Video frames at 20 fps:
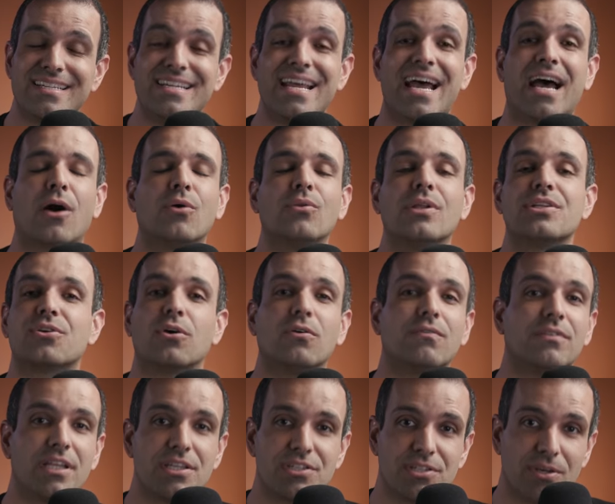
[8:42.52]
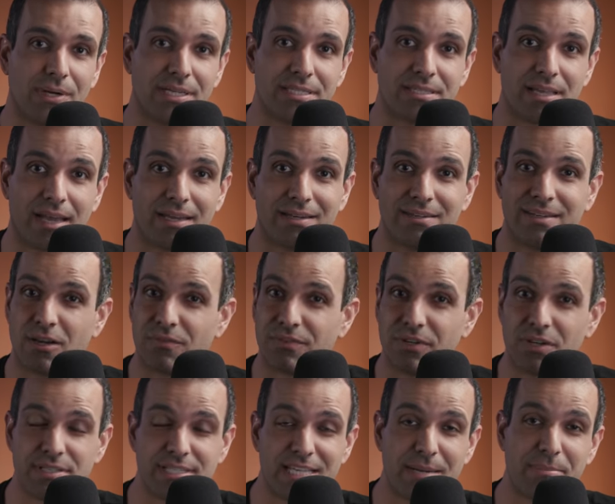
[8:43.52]
Now let's go over to the Sony side. Now, if
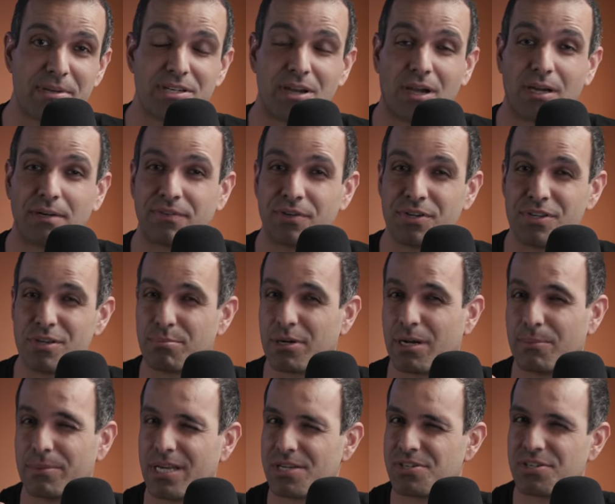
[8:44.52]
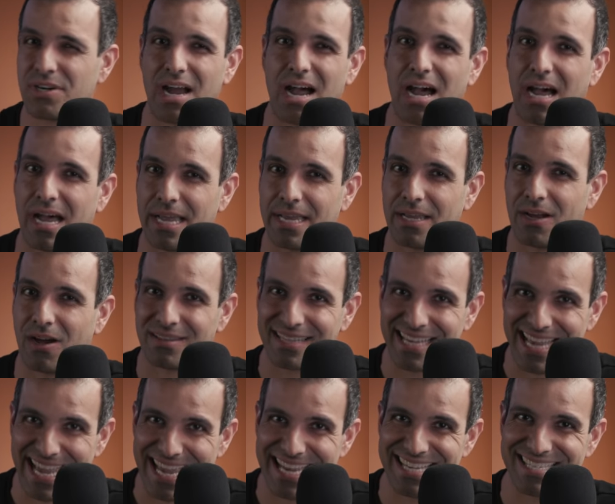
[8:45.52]
you're a cinematographer, you probably got your eye on
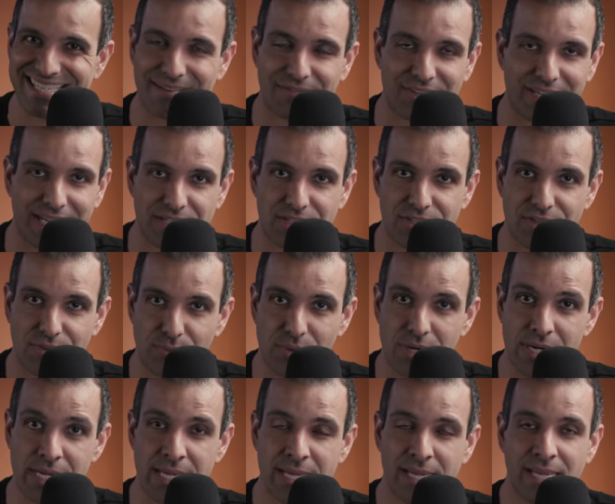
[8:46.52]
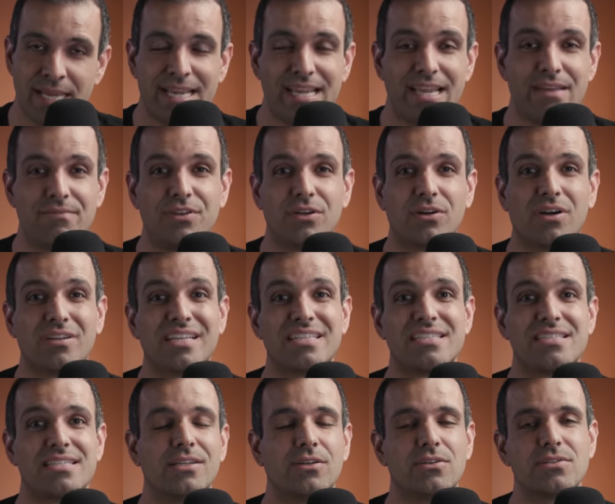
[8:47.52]
the A seven S three. If you're on the
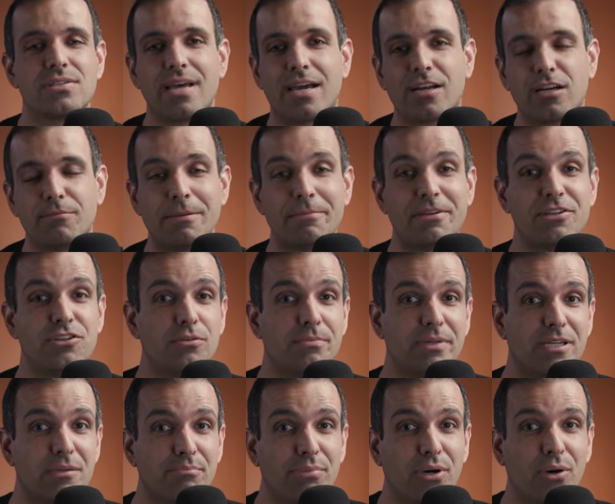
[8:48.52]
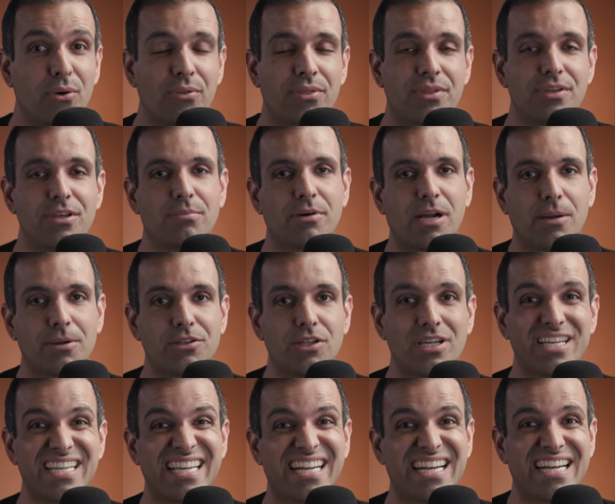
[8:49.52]
still side or maybe do a bit of both, you're probably
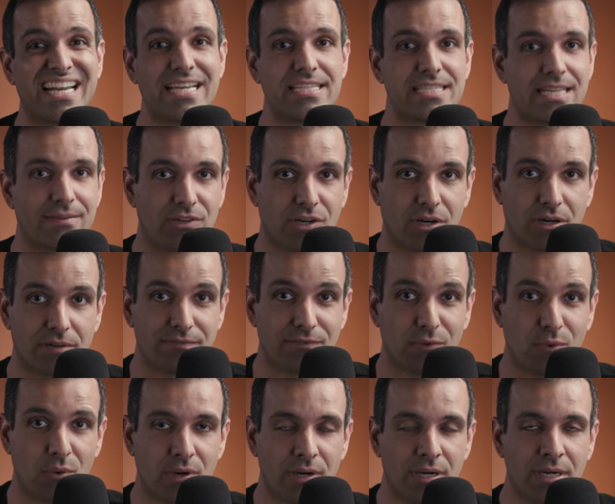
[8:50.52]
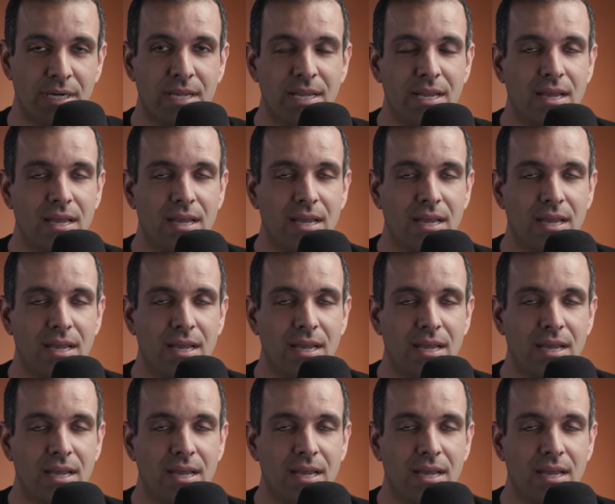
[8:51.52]
looking at an A seven R four.